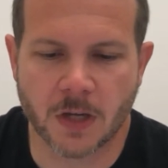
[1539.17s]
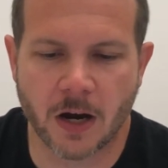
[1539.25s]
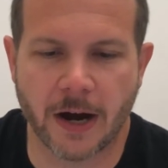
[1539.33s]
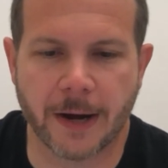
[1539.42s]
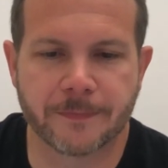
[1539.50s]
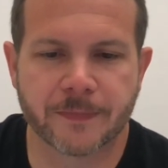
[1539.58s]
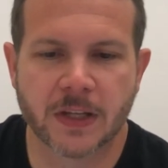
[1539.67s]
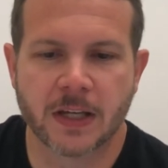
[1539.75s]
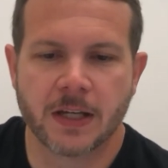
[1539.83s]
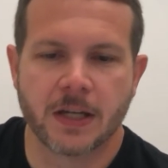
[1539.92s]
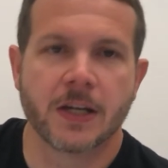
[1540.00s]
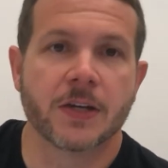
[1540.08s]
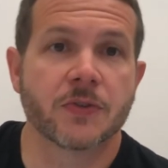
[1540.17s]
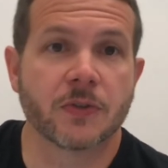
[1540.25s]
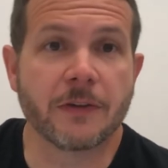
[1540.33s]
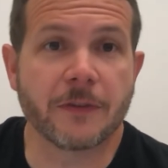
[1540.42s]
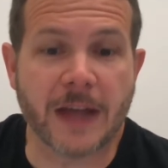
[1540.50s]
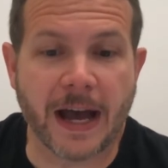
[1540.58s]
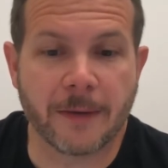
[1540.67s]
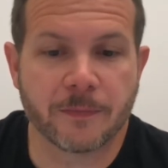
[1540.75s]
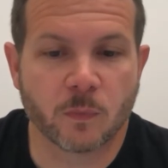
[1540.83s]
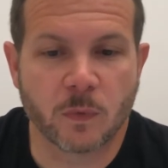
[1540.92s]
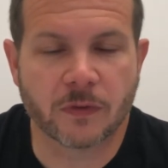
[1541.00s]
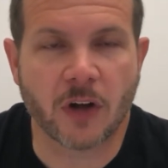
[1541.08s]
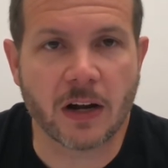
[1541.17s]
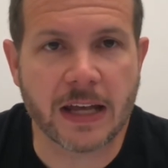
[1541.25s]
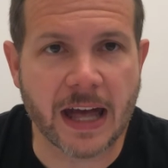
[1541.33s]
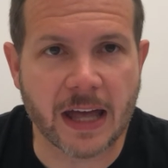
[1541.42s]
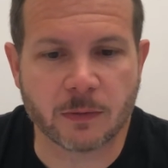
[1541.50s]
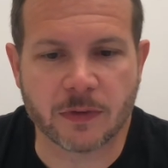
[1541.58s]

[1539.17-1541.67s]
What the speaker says: All right, so enough of that. We've gone ahead,